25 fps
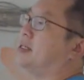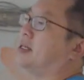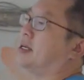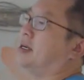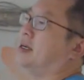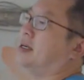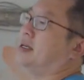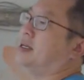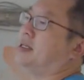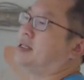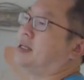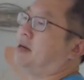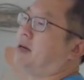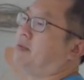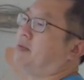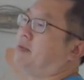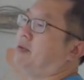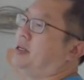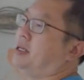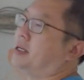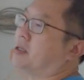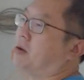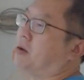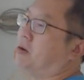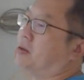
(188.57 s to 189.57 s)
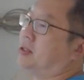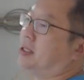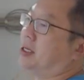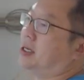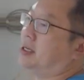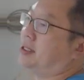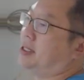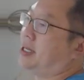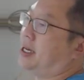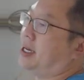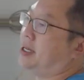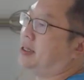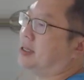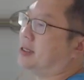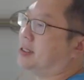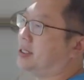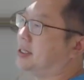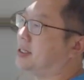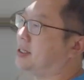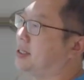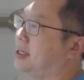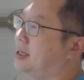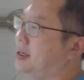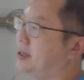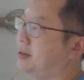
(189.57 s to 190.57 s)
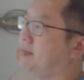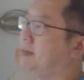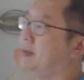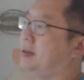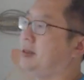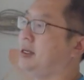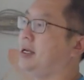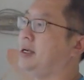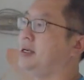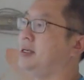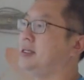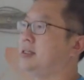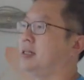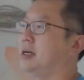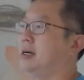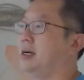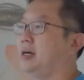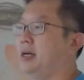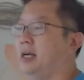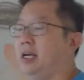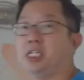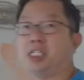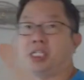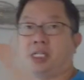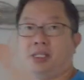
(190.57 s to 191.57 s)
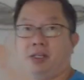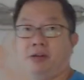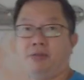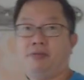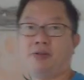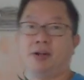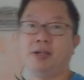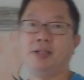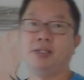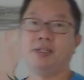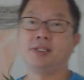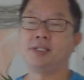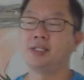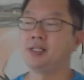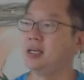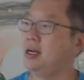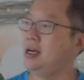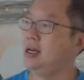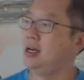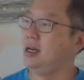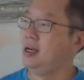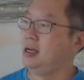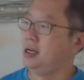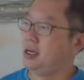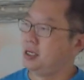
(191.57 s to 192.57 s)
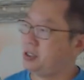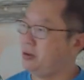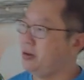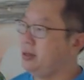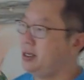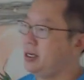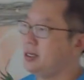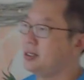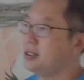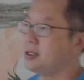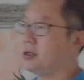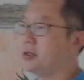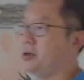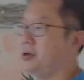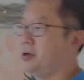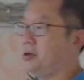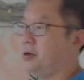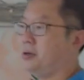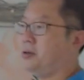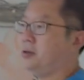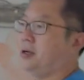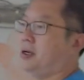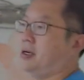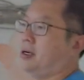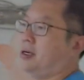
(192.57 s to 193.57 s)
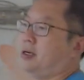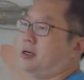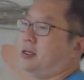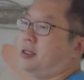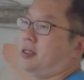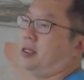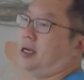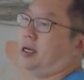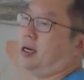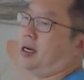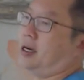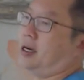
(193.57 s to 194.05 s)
7 years older than the sister. That is the age difference. 3 years ago, their